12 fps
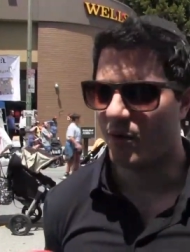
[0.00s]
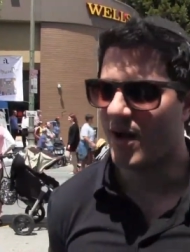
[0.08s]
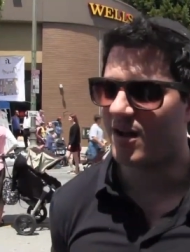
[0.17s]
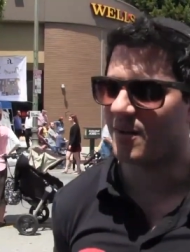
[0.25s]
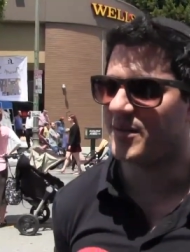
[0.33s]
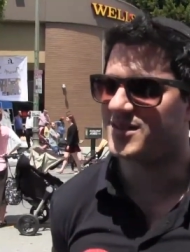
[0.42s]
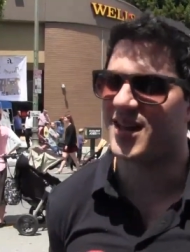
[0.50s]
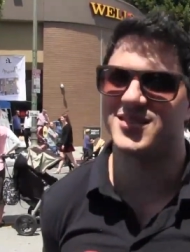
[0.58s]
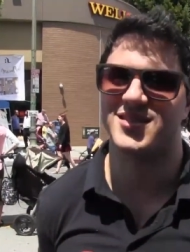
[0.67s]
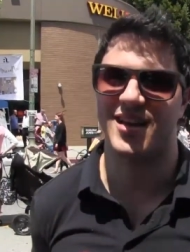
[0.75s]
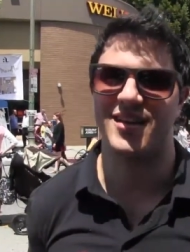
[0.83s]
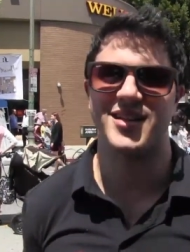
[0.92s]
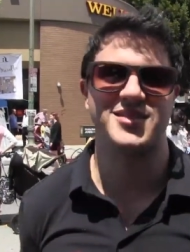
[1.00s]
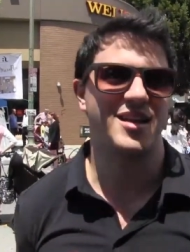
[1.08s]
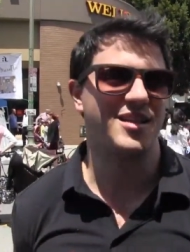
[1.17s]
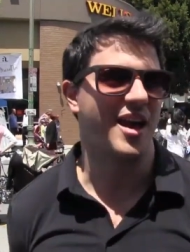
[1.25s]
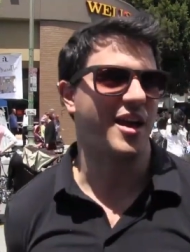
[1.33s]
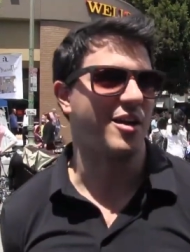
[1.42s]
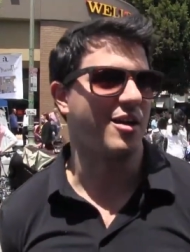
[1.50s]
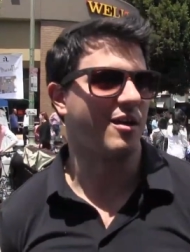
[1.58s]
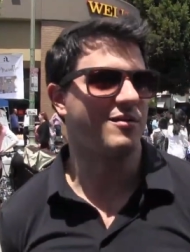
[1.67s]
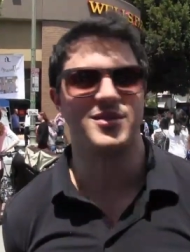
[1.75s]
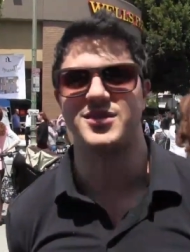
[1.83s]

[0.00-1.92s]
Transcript: Feel welcome. That's LA, you know.